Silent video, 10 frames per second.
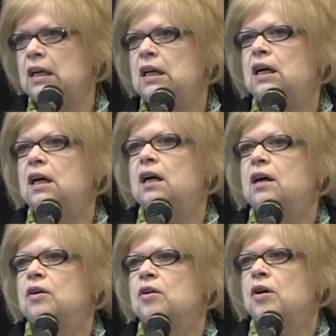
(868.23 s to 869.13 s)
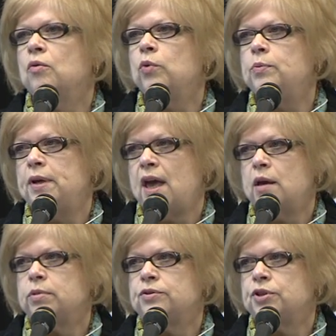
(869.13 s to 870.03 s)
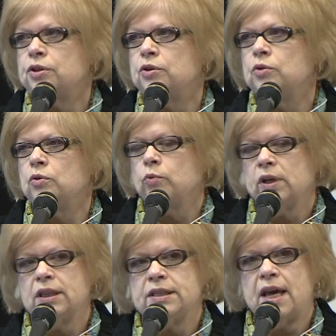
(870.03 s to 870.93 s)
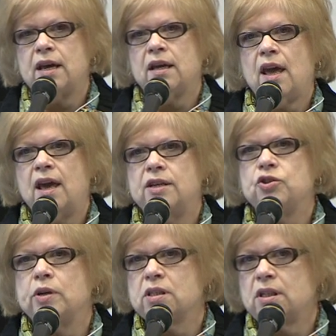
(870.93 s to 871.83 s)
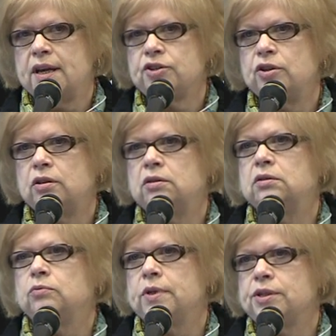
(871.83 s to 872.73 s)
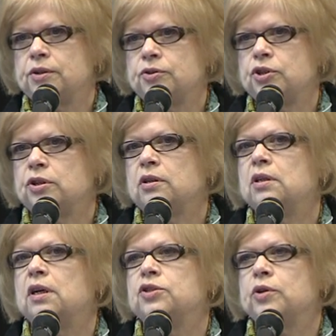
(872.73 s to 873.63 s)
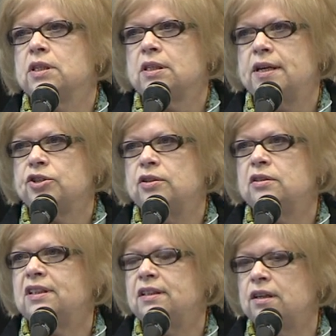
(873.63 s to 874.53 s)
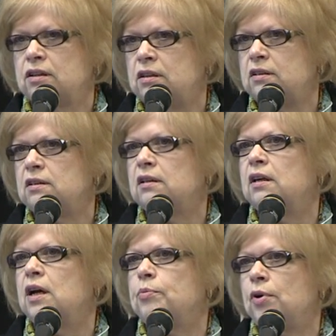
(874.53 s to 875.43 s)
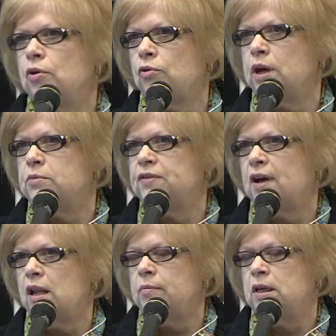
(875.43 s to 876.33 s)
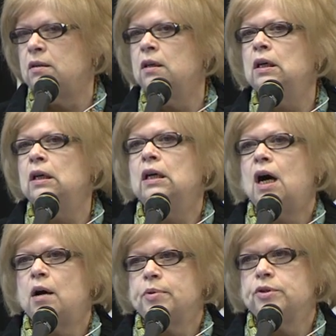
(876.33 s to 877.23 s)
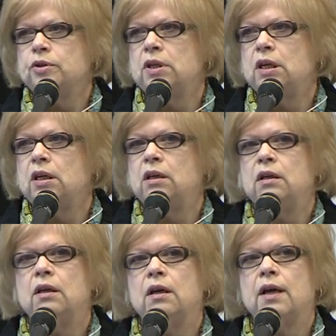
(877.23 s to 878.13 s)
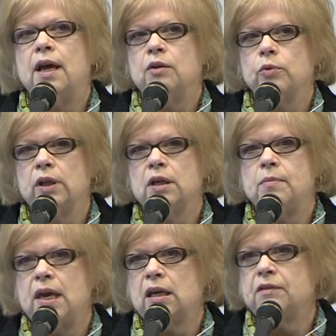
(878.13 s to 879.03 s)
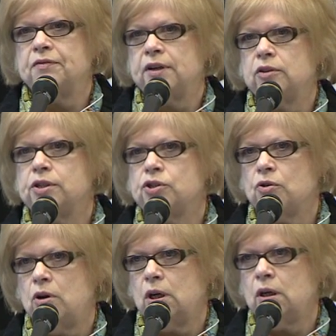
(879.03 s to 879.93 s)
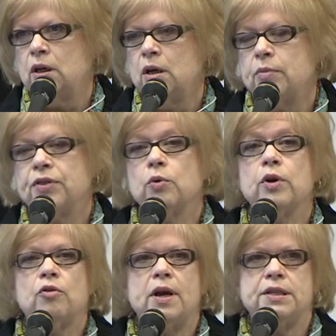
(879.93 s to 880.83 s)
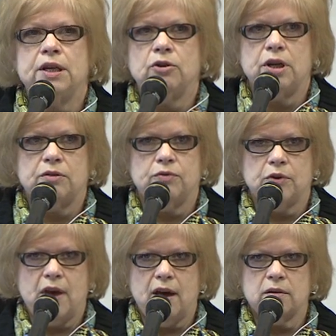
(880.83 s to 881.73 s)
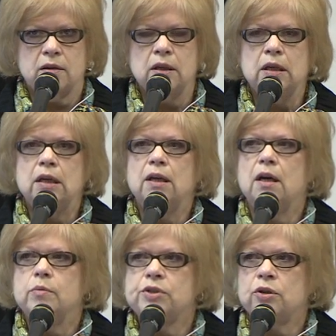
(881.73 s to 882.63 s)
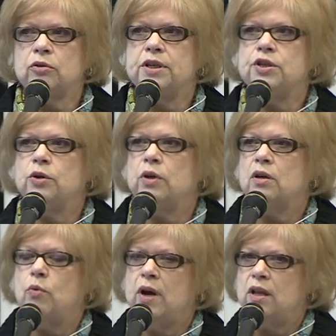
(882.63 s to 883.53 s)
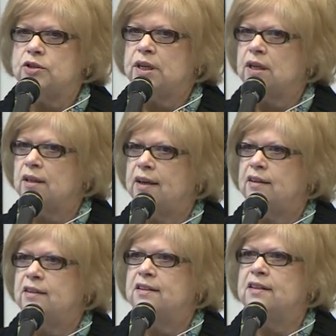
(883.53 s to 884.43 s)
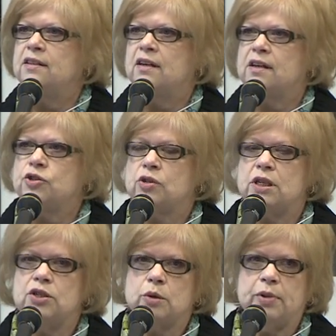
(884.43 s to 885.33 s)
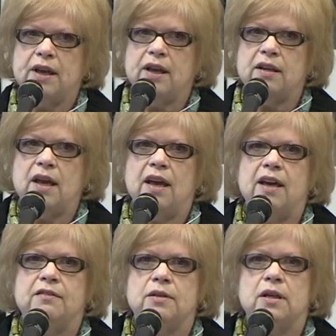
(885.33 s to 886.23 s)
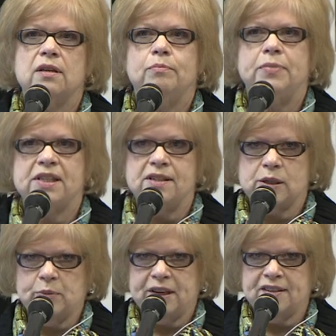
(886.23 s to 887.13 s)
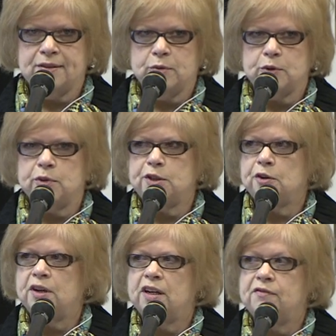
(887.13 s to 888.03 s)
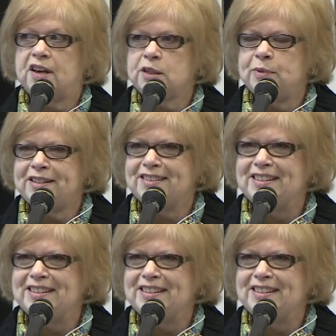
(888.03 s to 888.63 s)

uh, would be able to really take a translational research, uh, translational clinical uh, program development opportunity and really make it fairly strong. But there were criteria for that. Um, certainly doing a well-articulated strategic plan and business plan with a return on investment